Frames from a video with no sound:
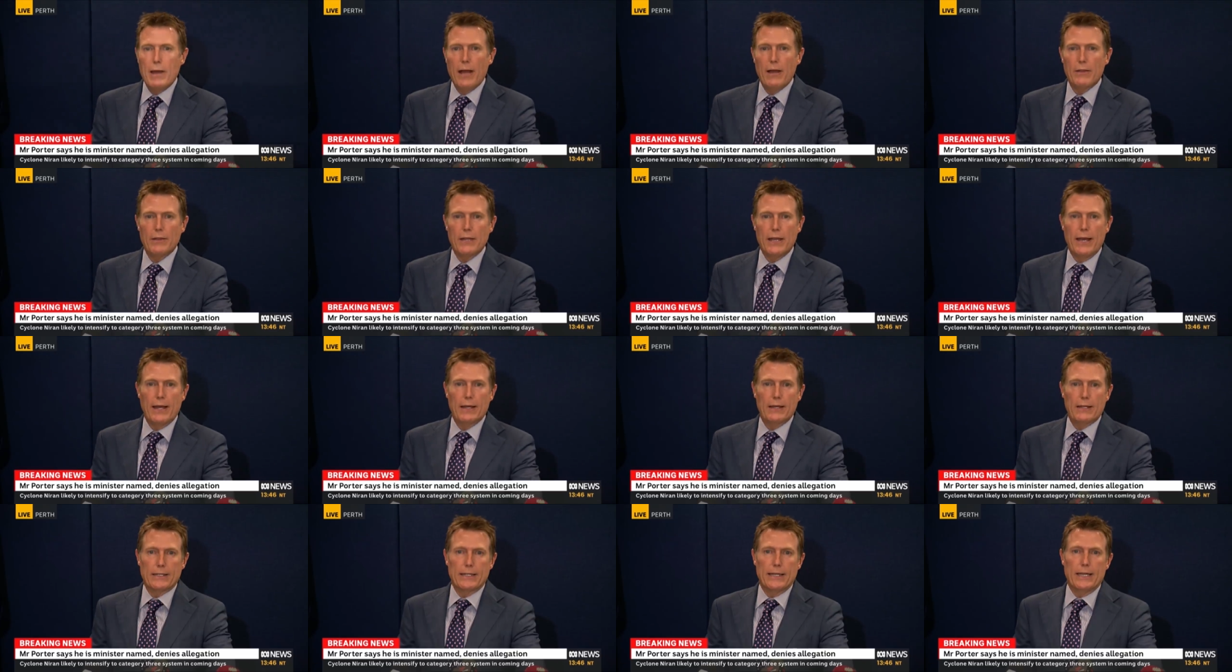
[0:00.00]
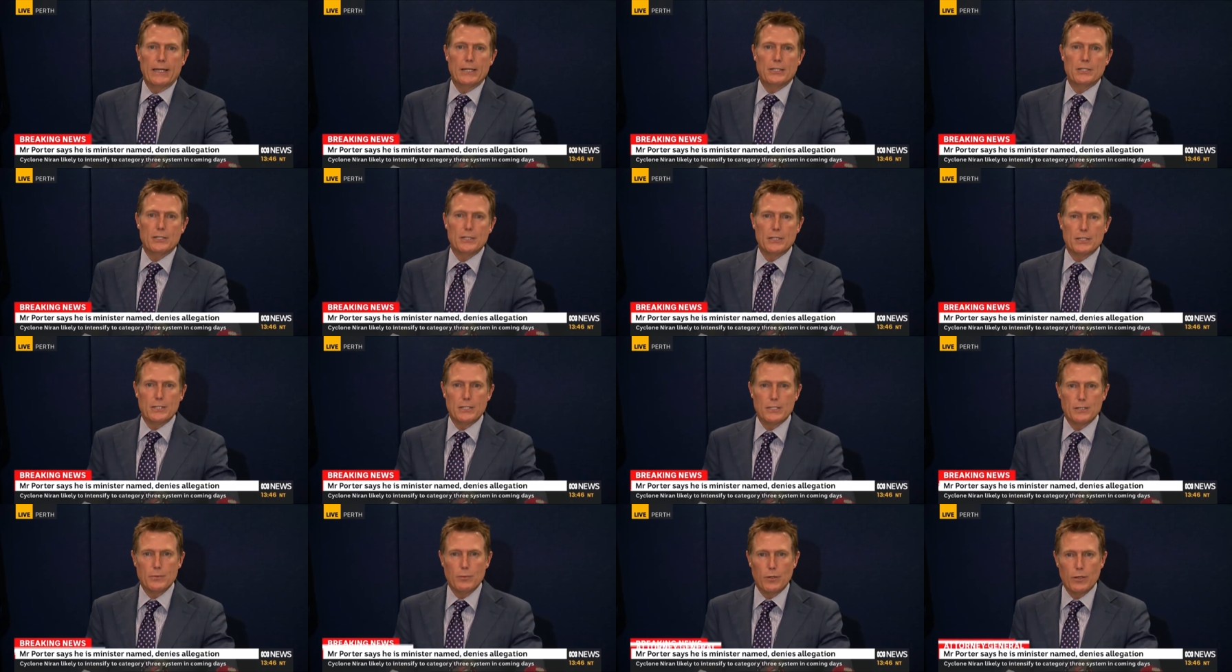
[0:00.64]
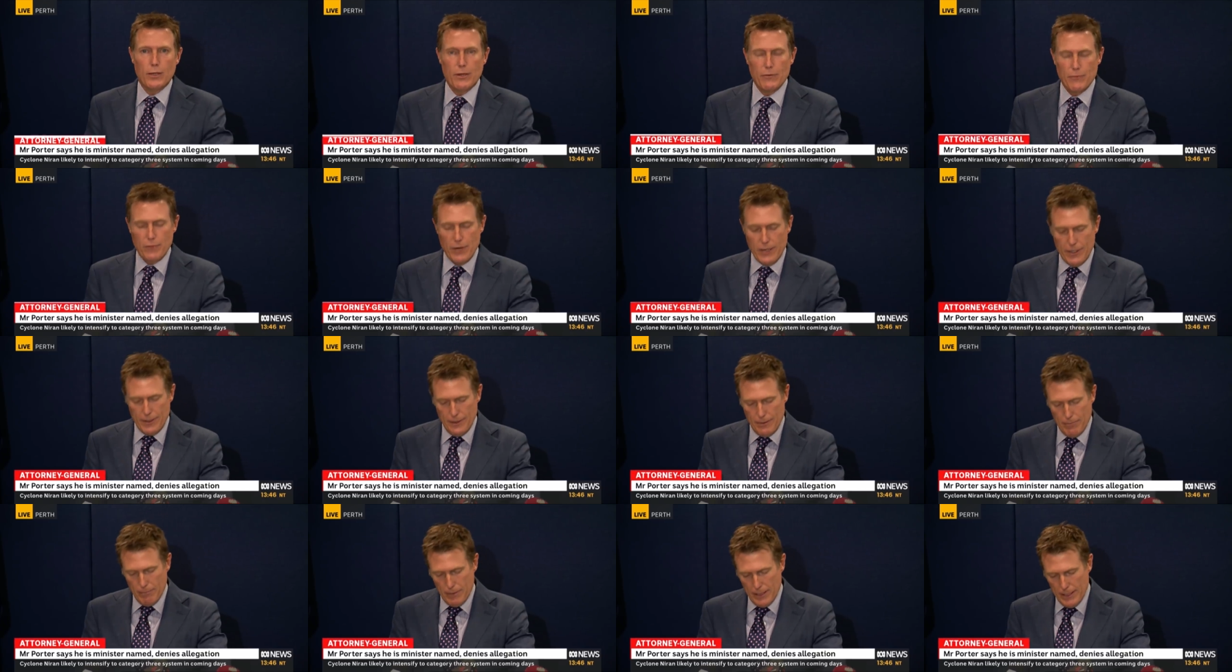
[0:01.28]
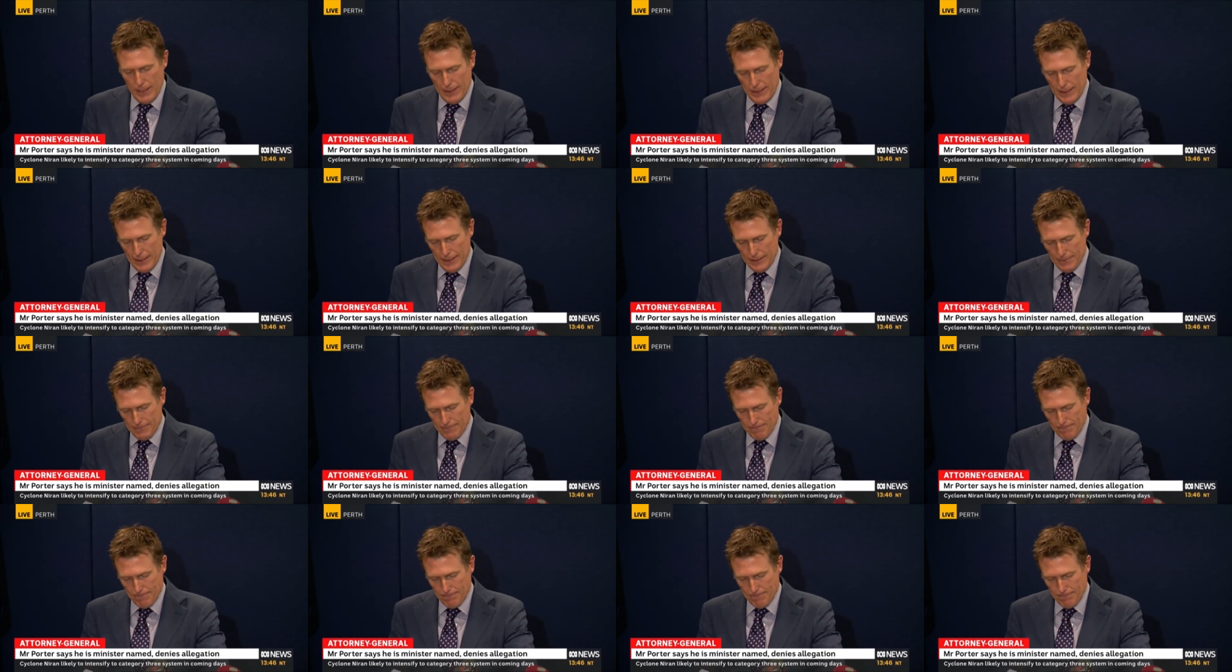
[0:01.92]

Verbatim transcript: about the allegations is what I've read in the media.